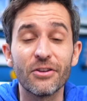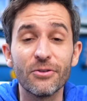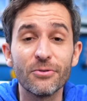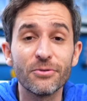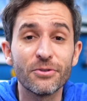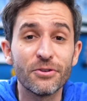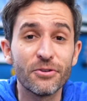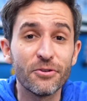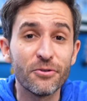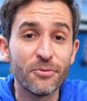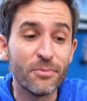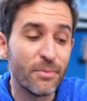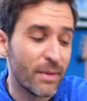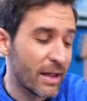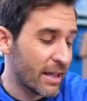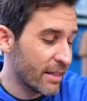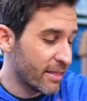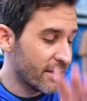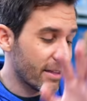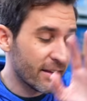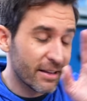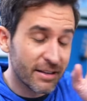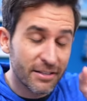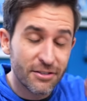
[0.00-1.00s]
YouTube
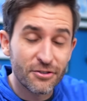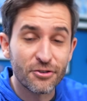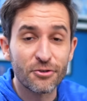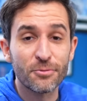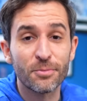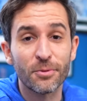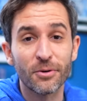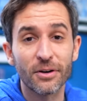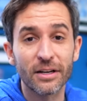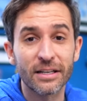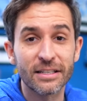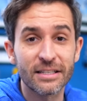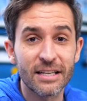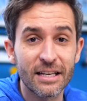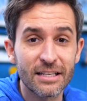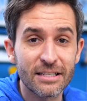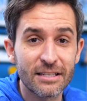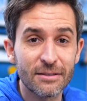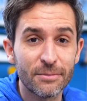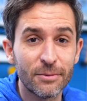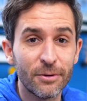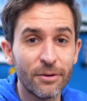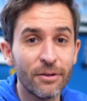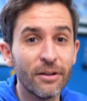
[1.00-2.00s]
made things super
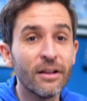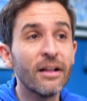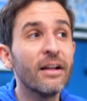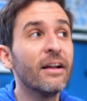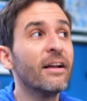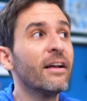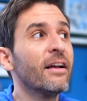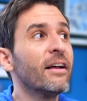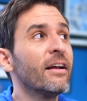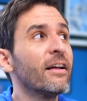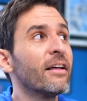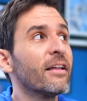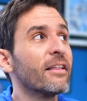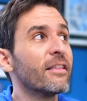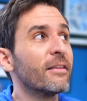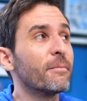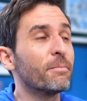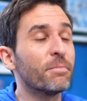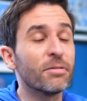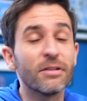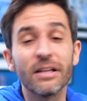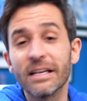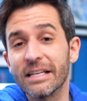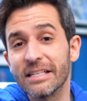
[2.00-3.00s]
accessible, the
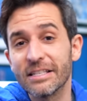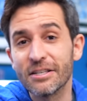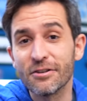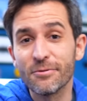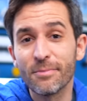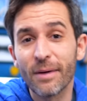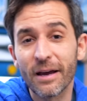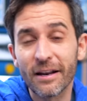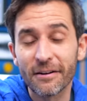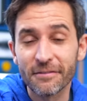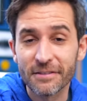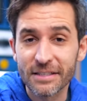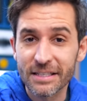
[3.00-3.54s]
place you might have